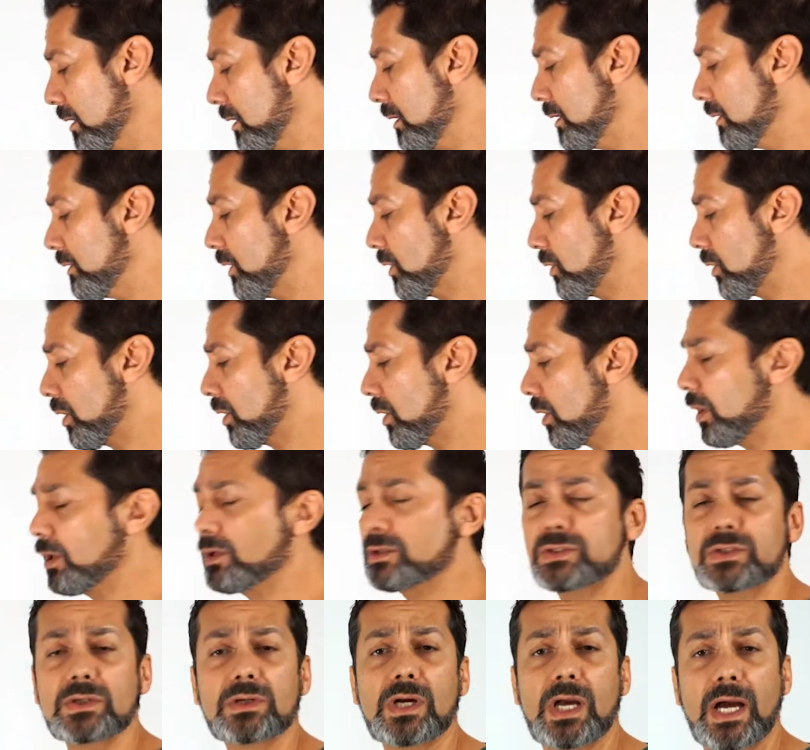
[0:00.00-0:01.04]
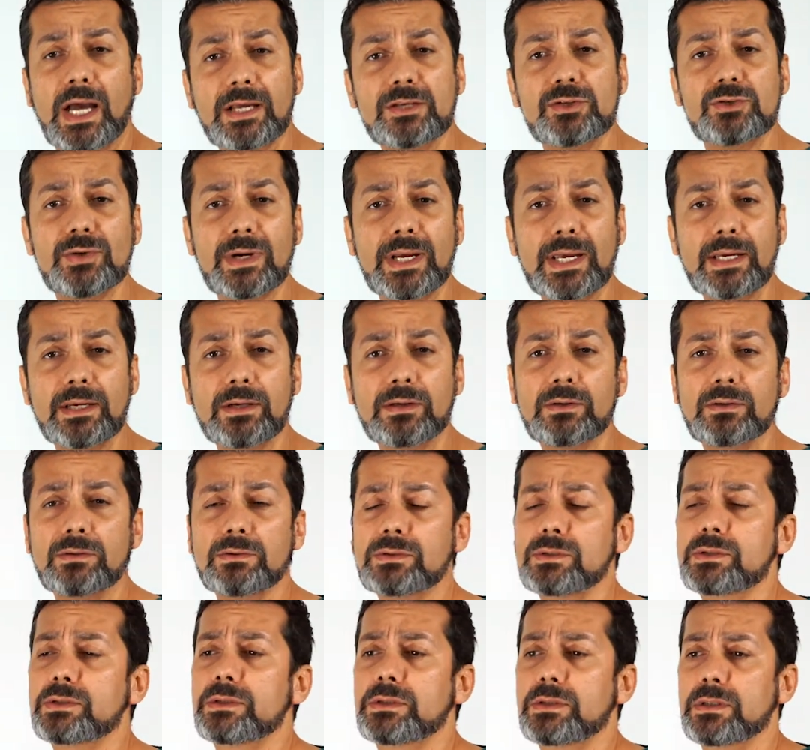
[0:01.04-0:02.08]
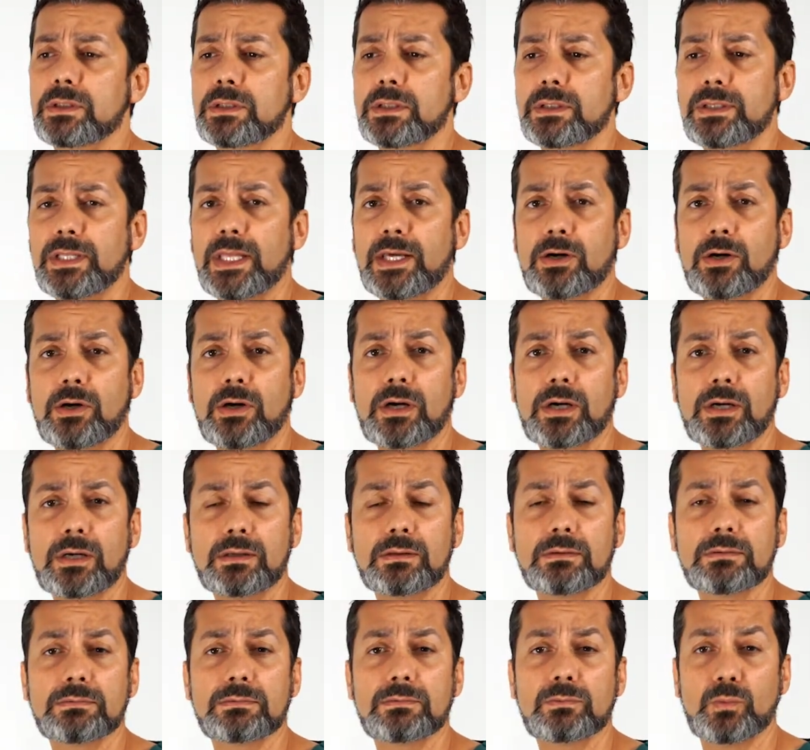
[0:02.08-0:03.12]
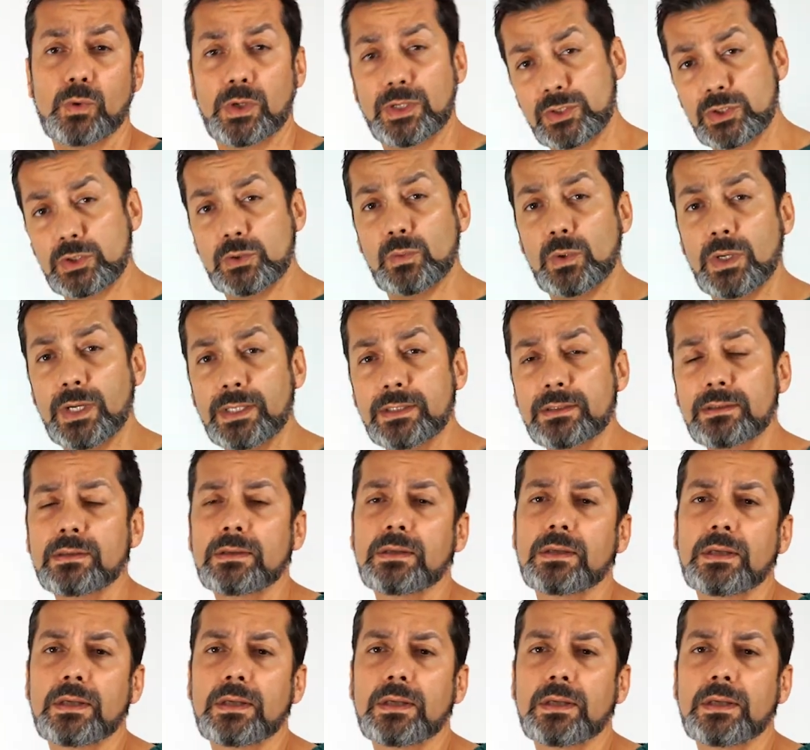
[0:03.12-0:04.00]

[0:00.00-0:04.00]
There are also contra-angles that are 1:1.